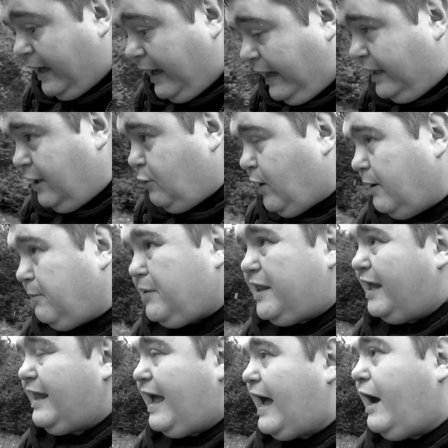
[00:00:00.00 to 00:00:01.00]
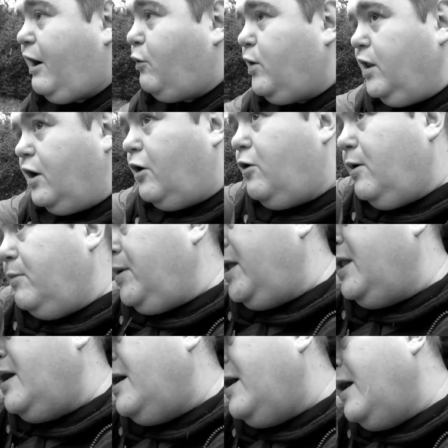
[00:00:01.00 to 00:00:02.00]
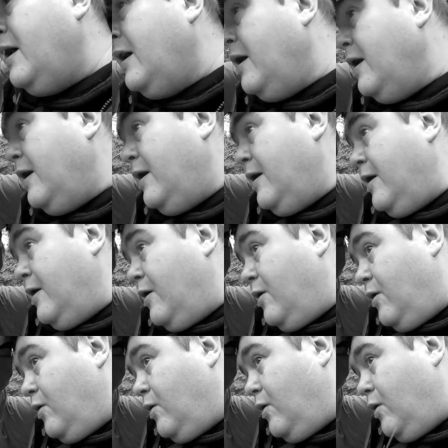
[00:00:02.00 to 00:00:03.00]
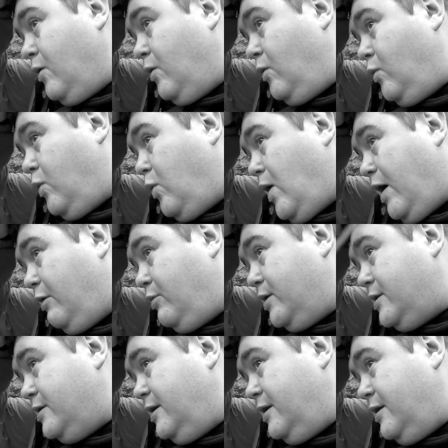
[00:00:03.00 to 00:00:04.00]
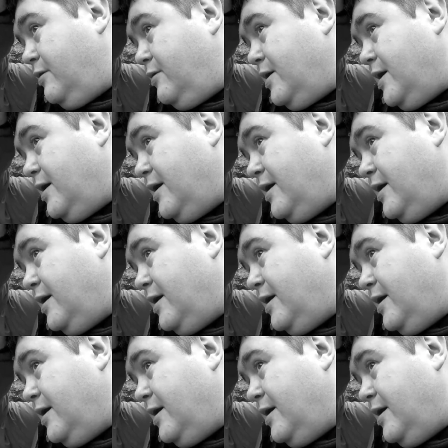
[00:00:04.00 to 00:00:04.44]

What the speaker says: anyway. But then how, you know, I mean, where would, you know,